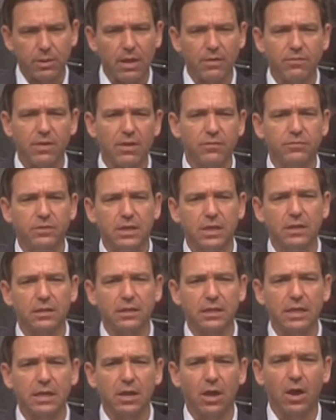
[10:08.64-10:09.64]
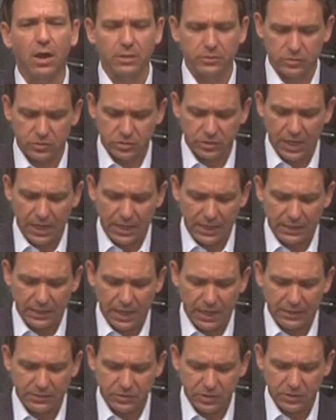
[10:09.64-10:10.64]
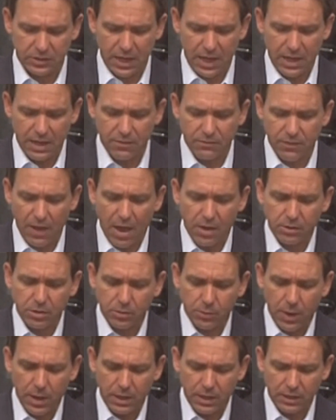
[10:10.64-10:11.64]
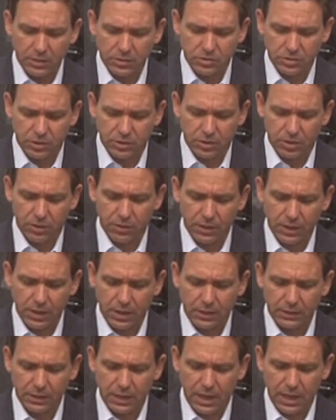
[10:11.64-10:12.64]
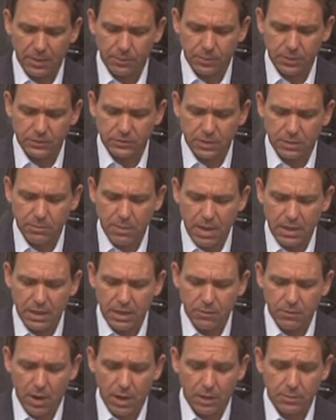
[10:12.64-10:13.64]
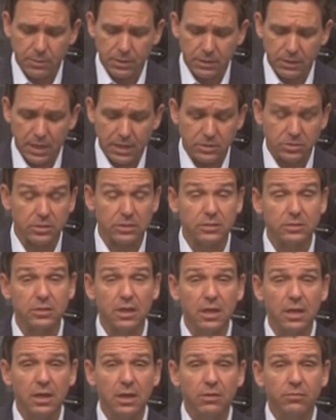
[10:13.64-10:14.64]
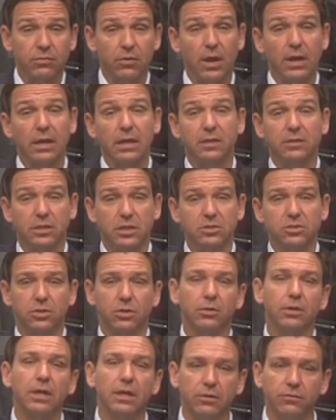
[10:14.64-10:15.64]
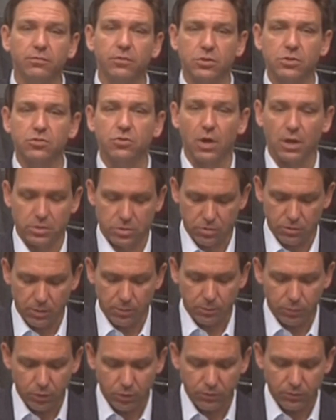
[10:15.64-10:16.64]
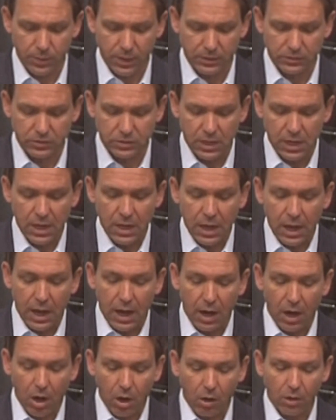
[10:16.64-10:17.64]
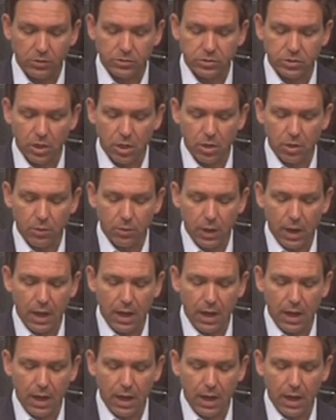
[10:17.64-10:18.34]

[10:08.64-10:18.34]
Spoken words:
have FDLE on site today evaluating security on campus and making recommendations for any additional infrastructure improvements. Also,